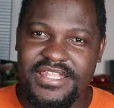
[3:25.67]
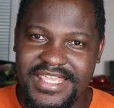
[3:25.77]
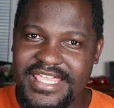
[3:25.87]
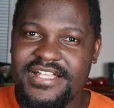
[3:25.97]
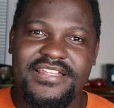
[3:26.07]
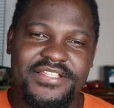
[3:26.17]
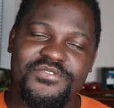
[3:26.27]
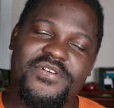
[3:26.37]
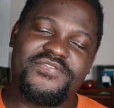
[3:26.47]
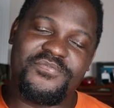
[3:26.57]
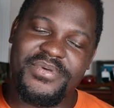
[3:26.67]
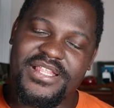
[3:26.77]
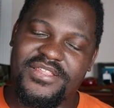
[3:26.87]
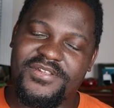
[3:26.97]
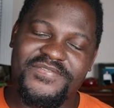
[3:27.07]
In England, you have to pay
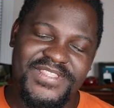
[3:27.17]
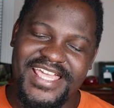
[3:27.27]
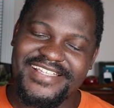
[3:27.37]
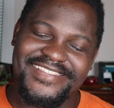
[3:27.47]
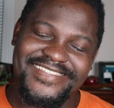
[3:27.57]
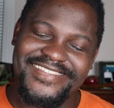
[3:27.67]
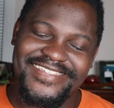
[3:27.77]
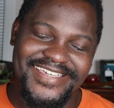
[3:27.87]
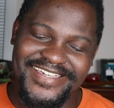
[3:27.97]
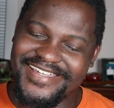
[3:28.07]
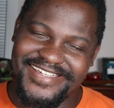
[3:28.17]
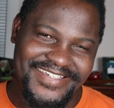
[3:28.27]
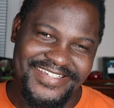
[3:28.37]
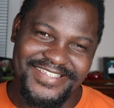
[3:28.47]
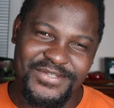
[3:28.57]
a lot of tax. Uh
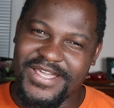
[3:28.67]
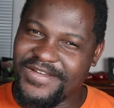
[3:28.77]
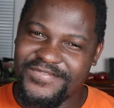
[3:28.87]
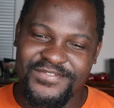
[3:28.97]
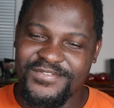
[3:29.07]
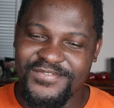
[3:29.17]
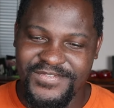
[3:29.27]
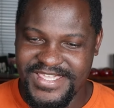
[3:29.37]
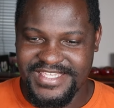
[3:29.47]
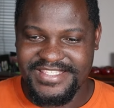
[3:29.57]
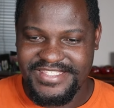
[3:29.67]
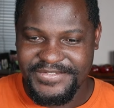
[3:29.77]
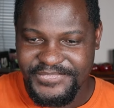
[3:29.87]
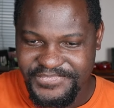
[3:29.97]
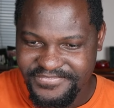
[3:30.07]
-huh. You have to do
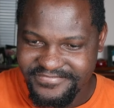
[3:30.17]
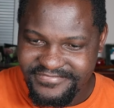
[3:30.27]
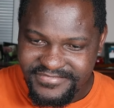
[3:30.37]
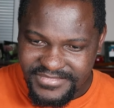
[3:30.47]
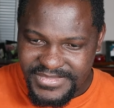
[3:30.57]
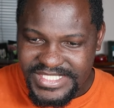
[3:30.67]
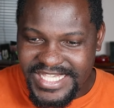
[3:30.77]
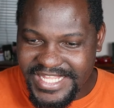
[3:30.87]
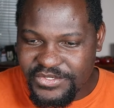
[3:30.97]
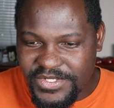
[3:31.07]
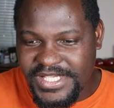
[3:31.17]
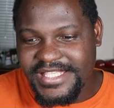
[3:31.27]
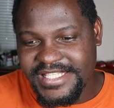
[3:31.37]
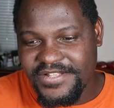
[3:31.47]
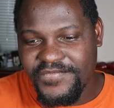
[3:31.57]
that. And he was
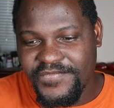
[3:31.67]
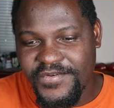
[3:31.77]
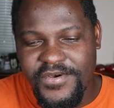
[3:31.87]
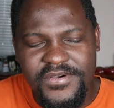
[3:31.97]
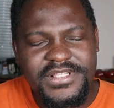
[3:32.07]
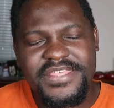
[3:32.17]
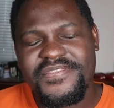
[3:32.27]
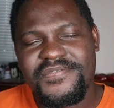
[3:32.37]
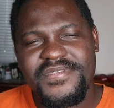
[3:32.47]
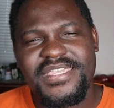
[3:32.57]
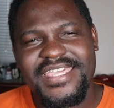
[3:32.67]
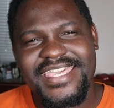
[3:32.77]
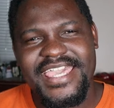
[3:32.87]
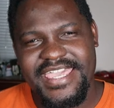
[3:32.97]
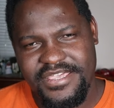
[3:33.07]
asking for only
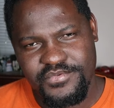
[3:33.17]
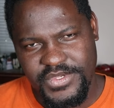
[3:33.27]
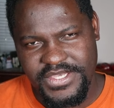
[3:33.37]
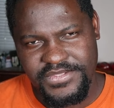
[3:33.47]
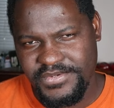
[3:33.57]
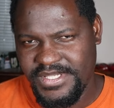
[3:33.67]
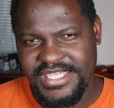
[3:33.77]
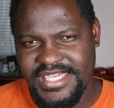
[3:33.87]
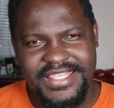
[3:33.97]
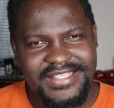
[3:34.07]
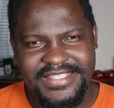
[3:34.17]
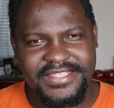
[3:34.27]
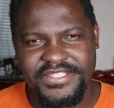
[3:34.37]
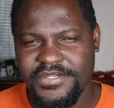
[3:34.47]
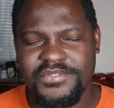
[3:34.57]
3K a week. 3K, that's
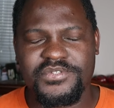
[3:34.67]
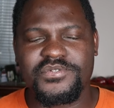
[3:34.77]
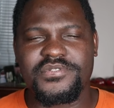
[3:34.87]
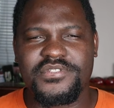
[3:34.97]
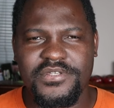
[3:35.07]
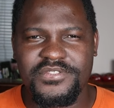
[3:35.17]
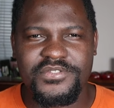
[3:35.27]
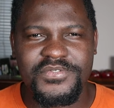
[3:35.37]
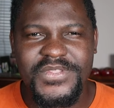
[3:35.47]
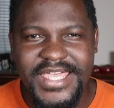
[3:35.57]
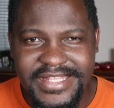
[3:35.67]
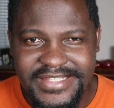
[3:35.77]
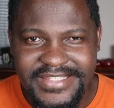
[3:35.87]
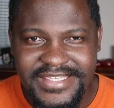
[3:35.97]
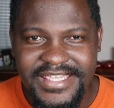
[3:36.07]
it. Chelsea could not do that.
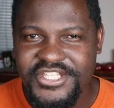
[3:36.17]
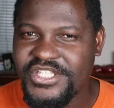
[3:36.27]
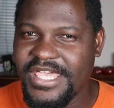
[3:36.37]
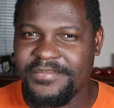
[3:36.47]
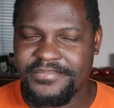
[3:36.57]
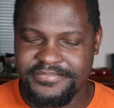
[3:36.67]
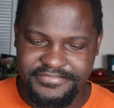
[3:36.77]
Shame.